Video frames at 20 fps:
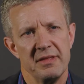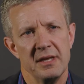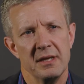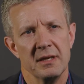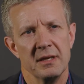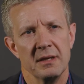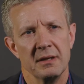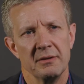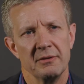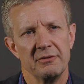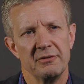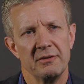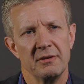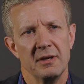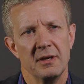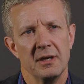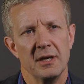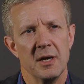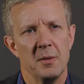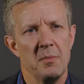things
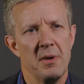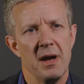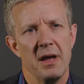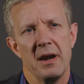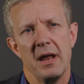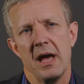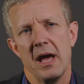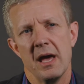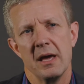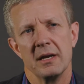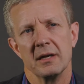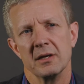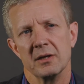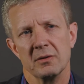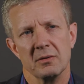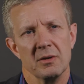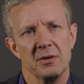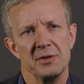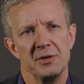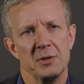about how to
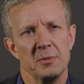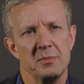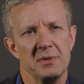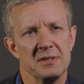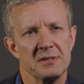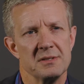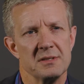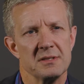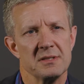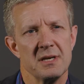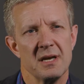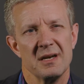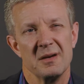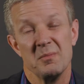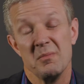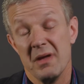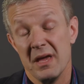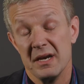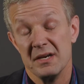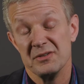grow your business, how to
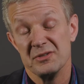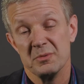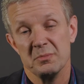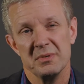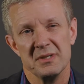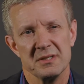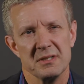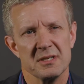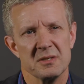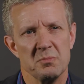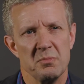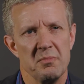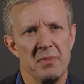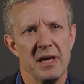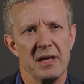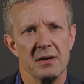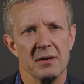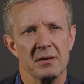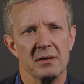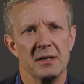manage your business
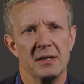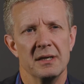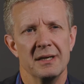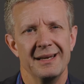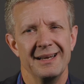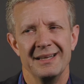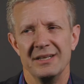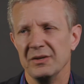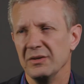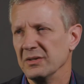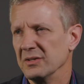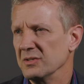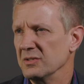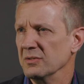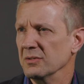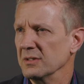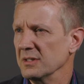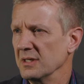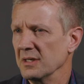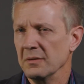better. And you can
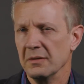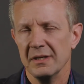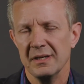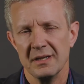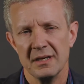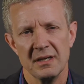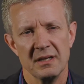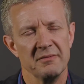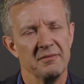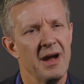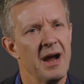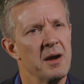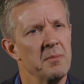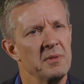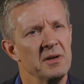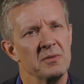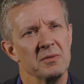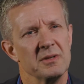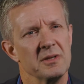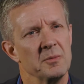do it in, a, in an
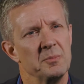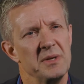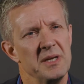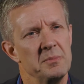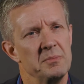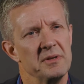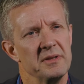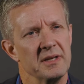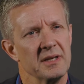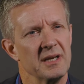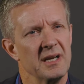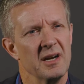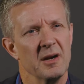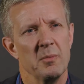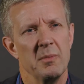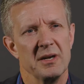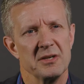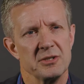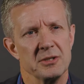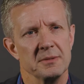environment where there are people that care
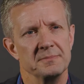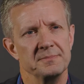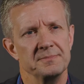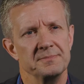about you.